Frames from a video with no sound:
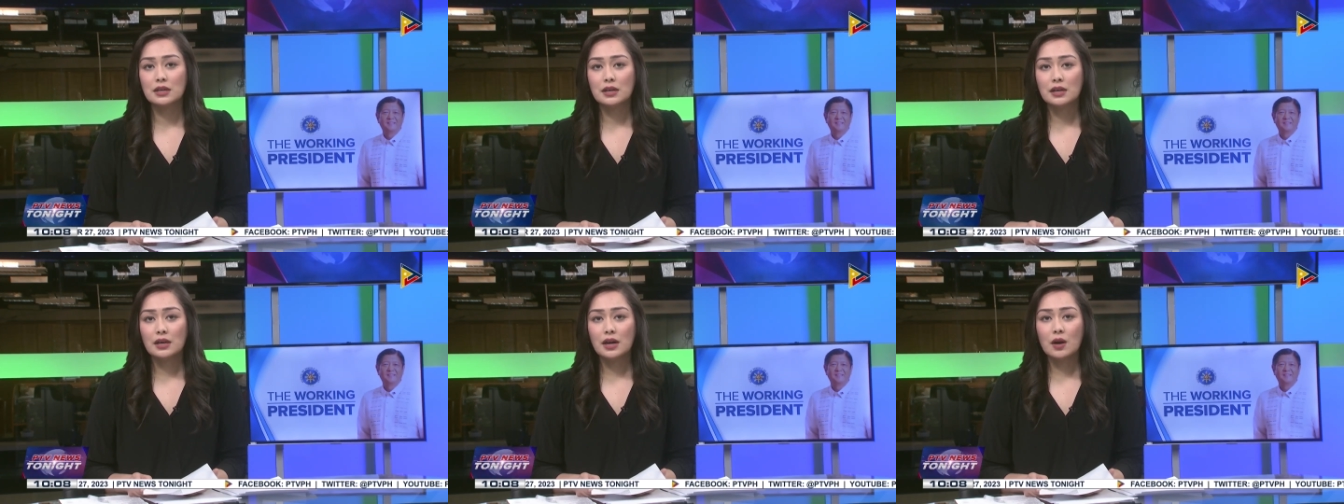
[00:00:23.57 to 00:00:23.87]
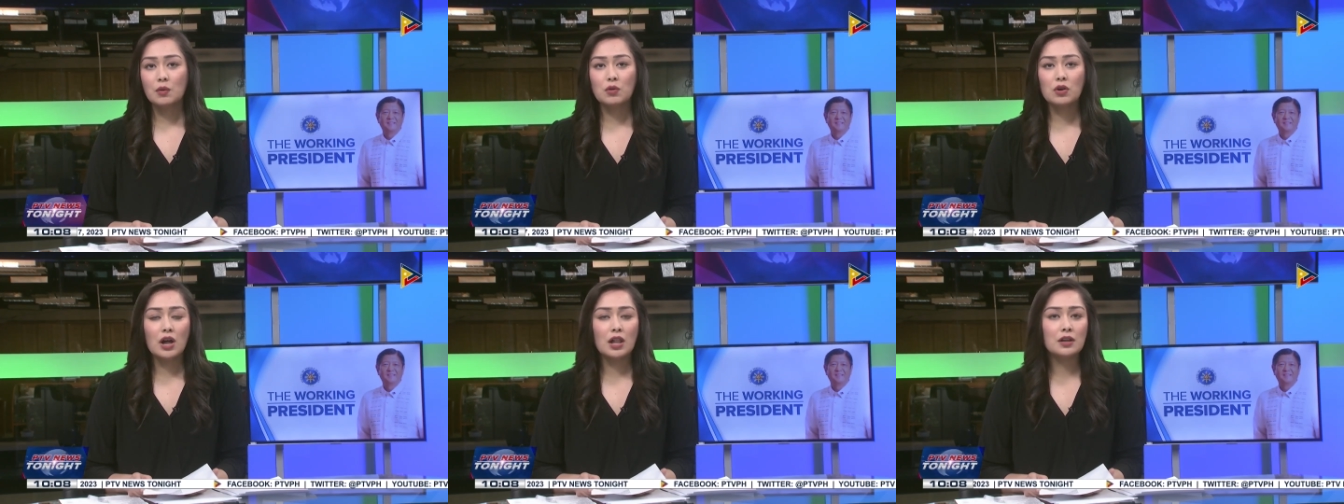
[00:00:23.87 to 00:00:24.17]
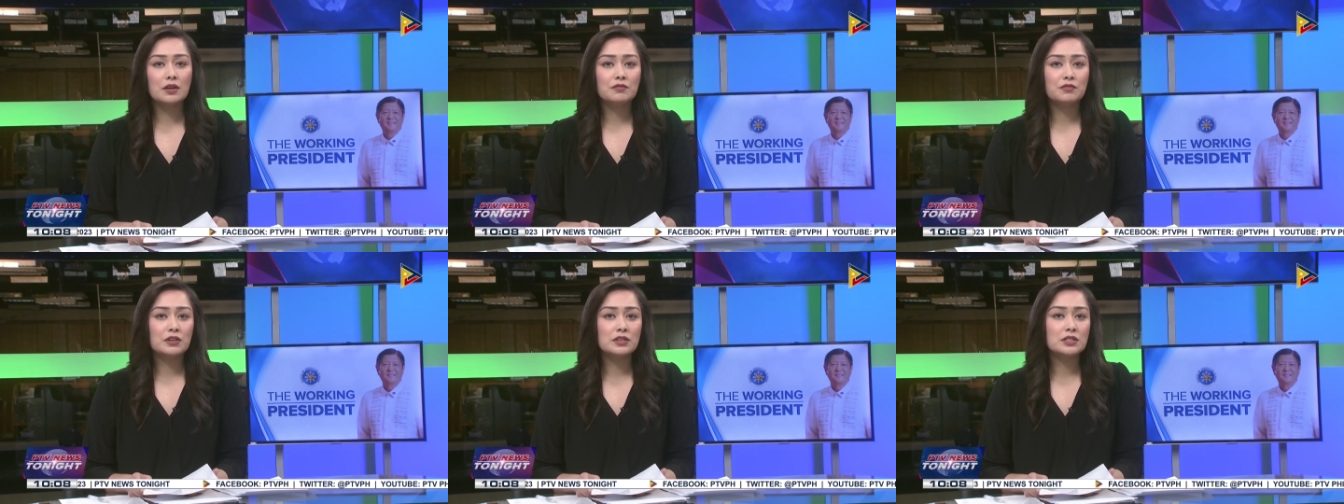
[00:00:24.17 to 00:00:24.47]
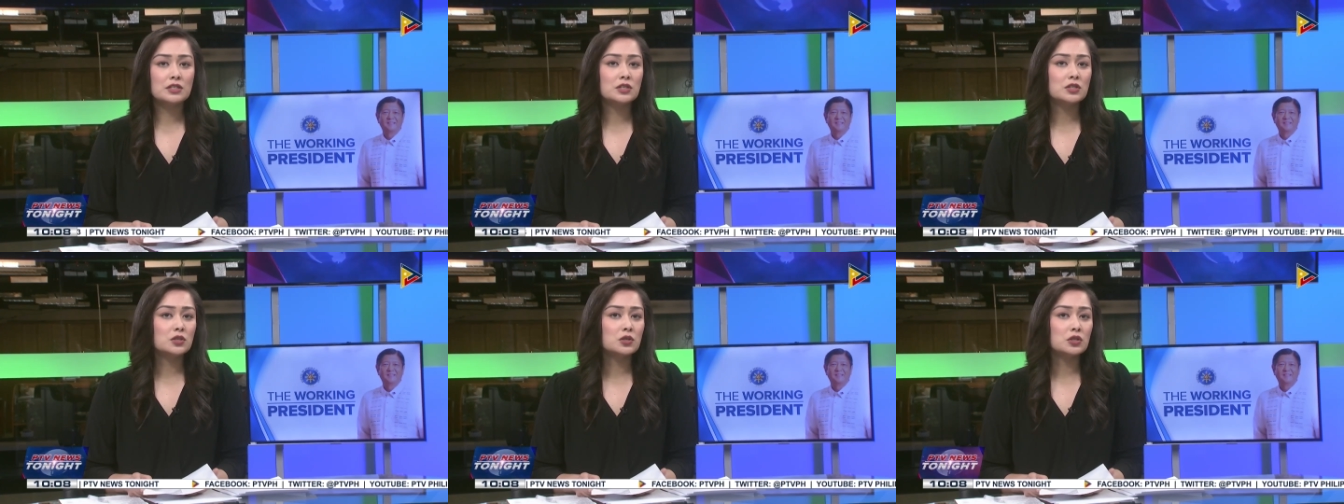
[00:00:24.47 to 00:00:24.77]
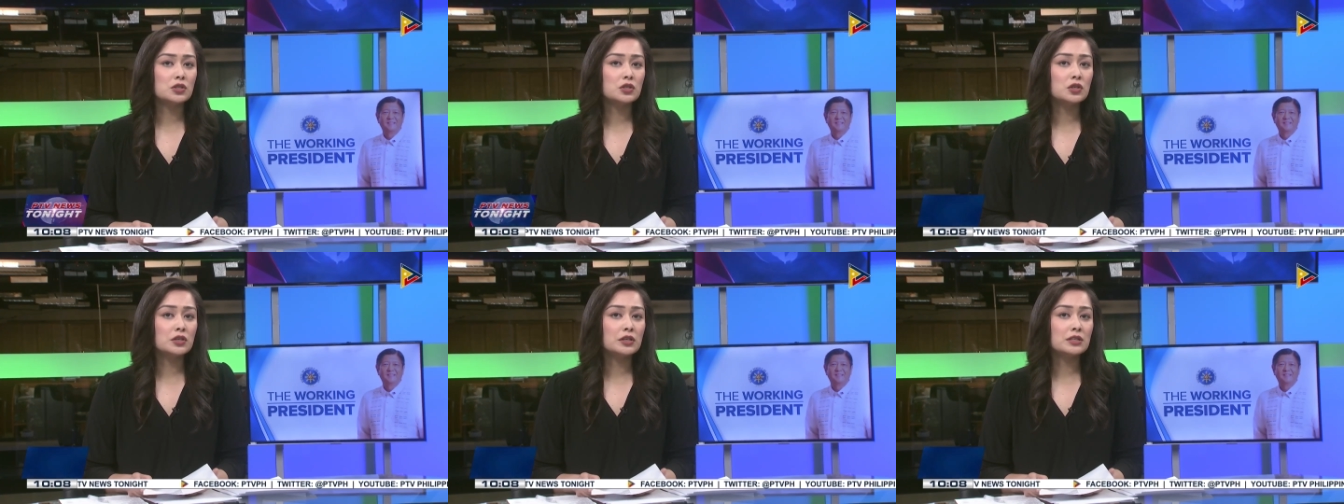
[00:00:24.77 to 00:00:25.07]
Our Alan
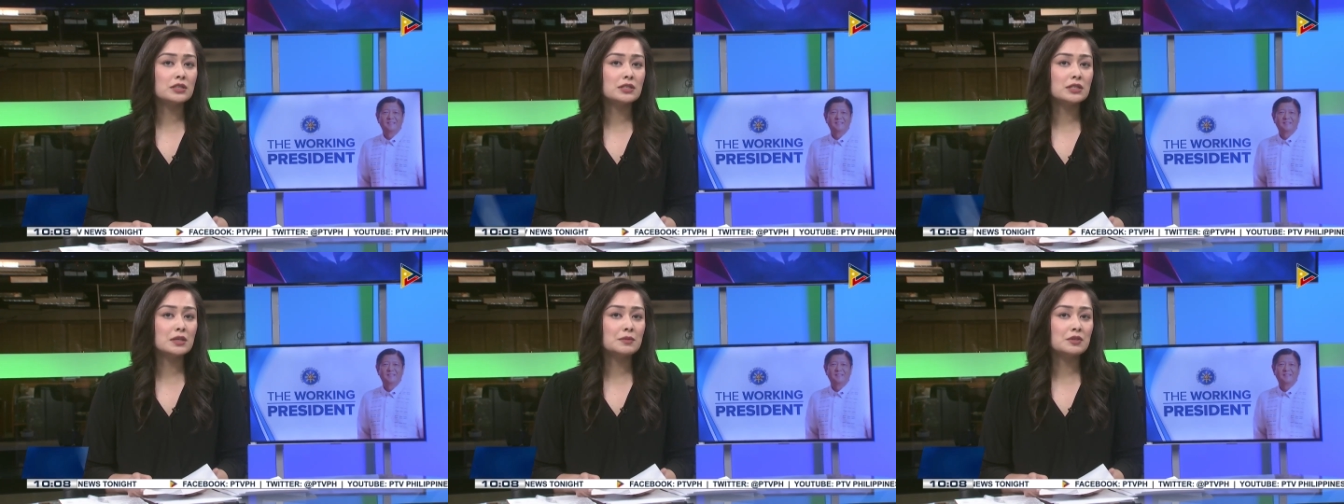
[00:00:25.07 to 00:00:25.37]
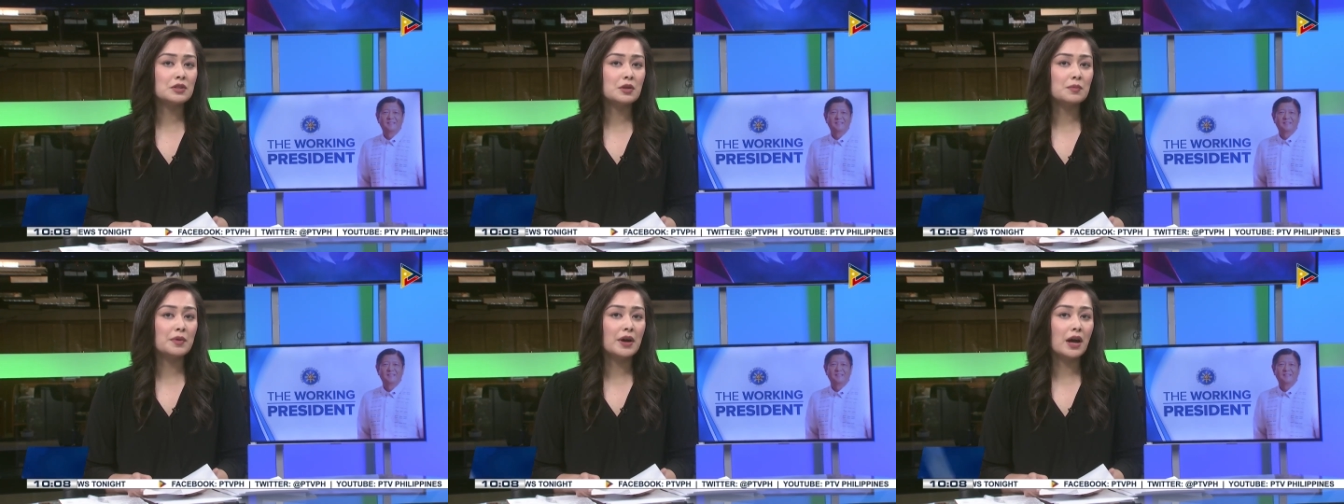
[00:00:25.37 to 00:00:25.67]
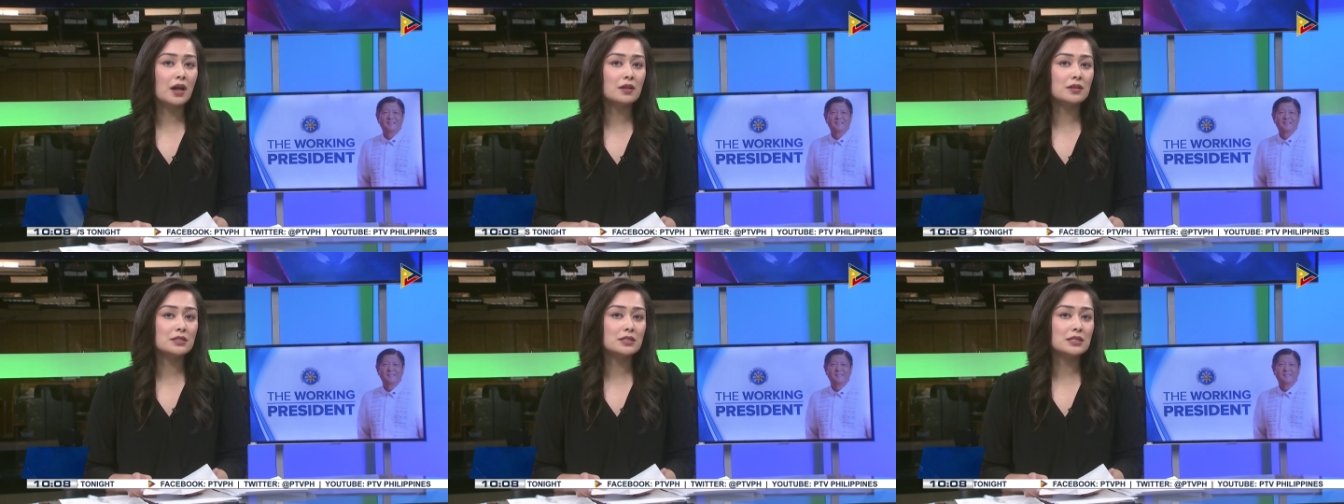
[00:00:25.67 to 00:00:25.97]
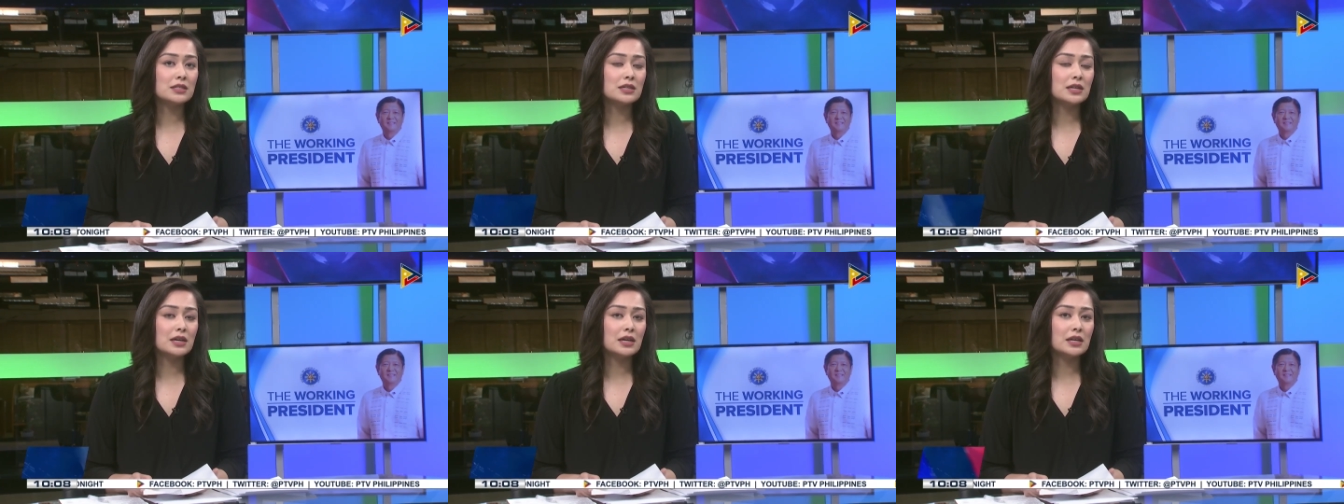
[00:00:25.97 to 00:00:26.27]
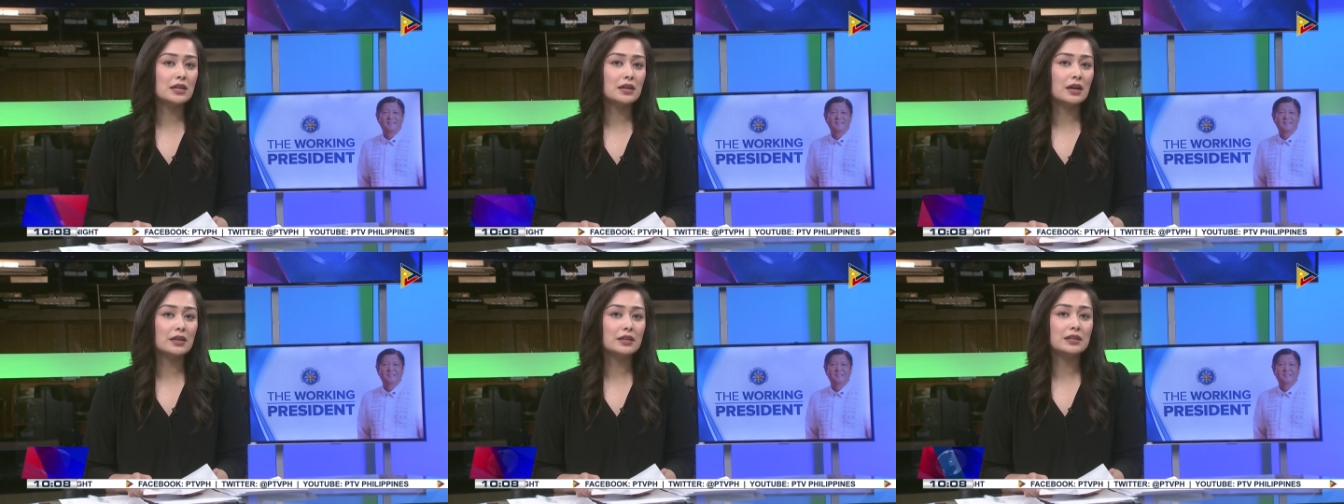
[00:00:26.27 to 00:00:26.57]
Francisco took his team to the palace
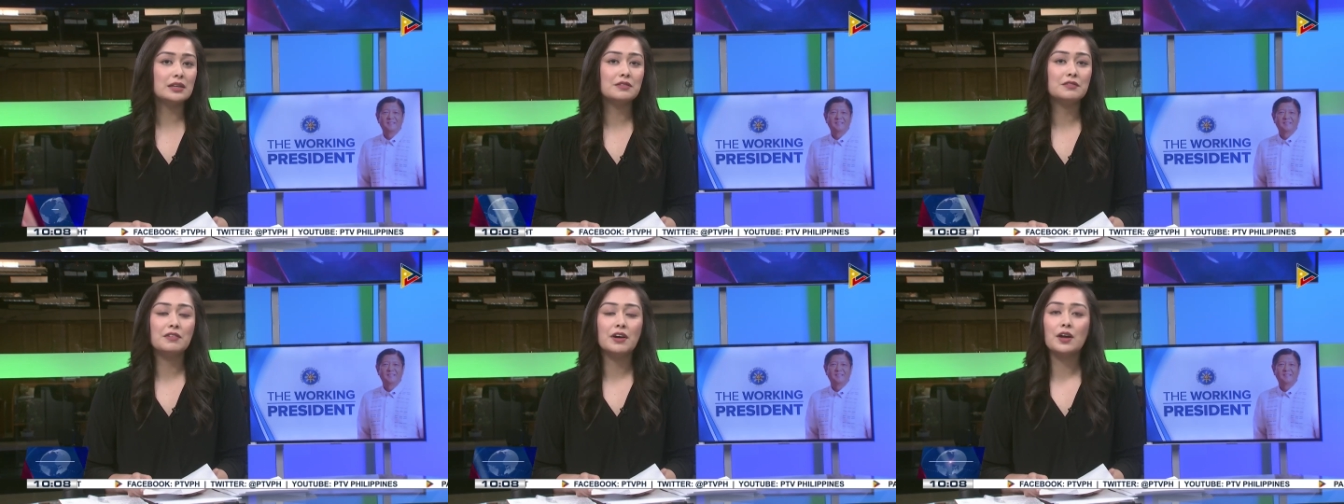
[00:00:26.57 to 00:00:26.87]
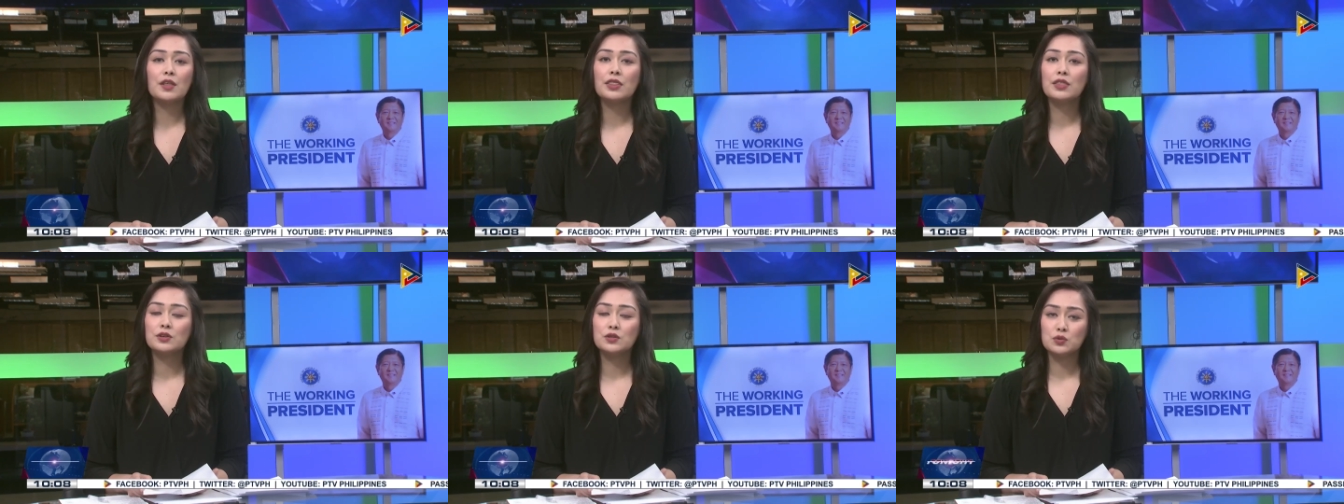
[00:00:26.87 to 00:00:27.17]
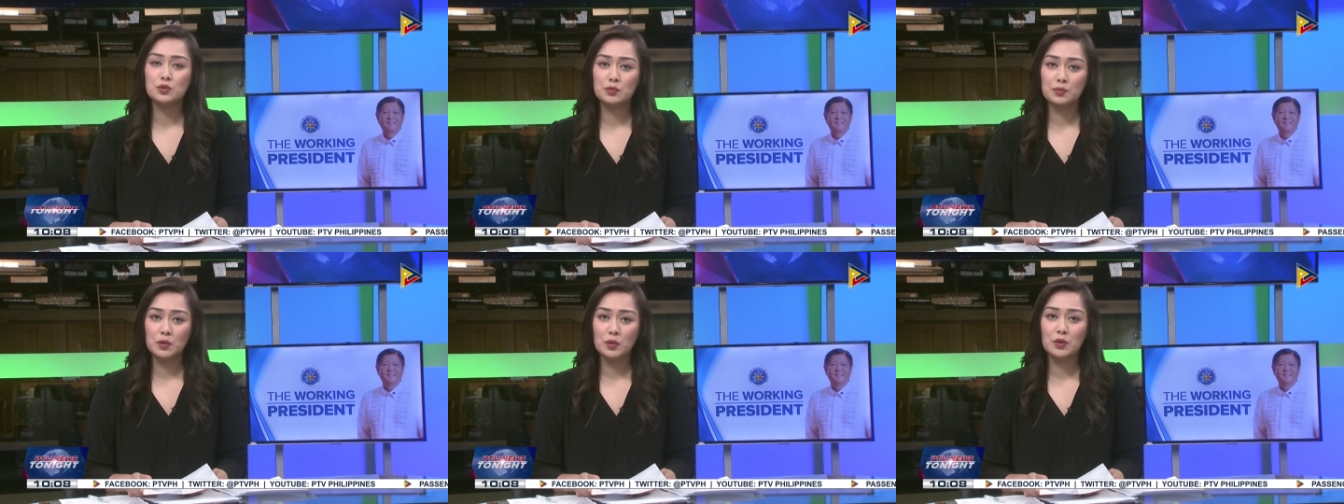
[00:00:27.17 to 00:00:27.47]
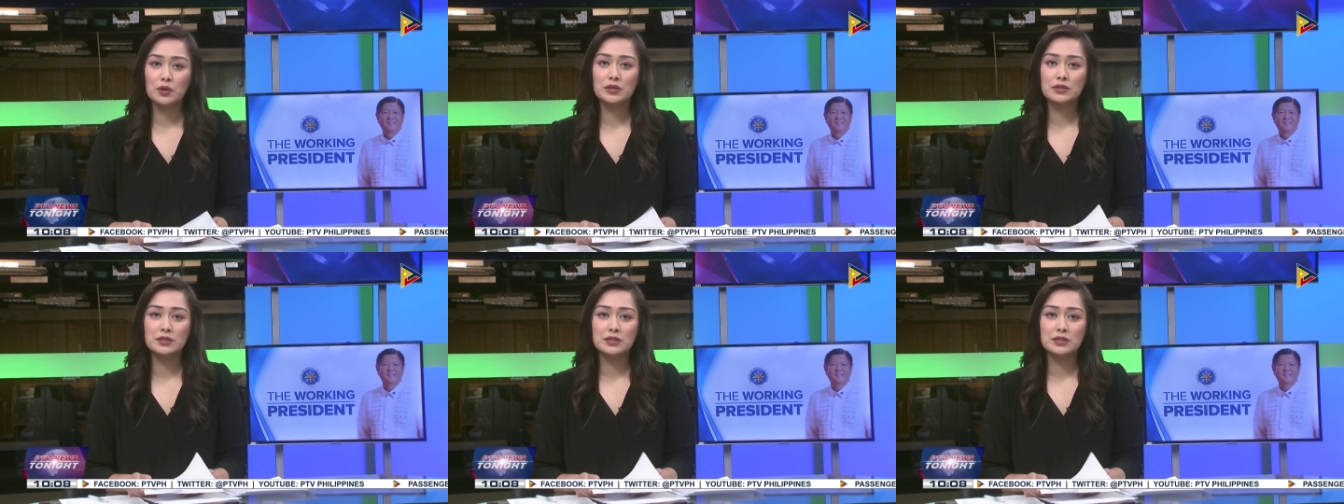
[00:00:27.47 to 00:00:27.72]
today and he filed this report.